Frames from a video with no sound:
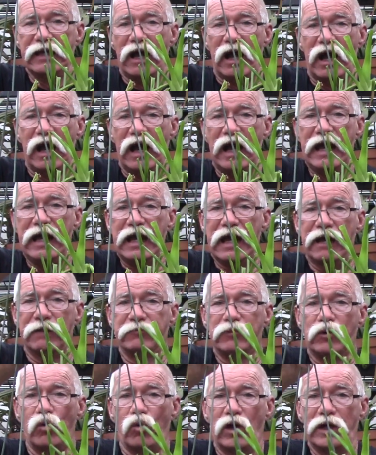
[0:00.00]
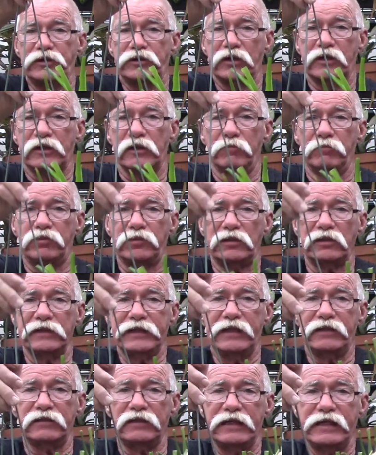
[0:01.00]
I am going to
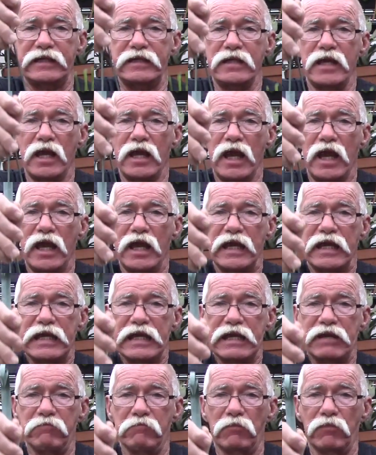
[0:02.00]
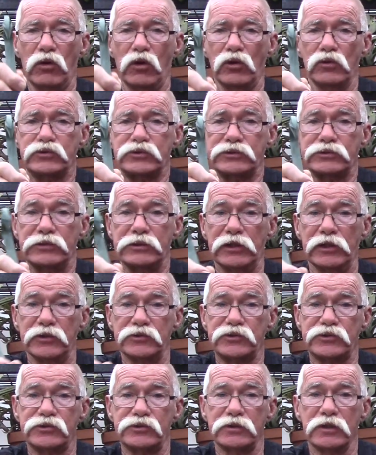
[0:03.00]
completely immerse
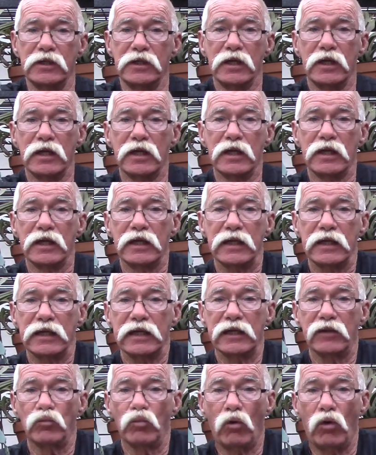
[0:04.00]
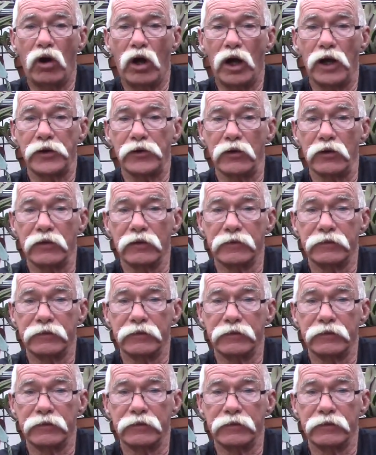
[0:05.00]
this in water.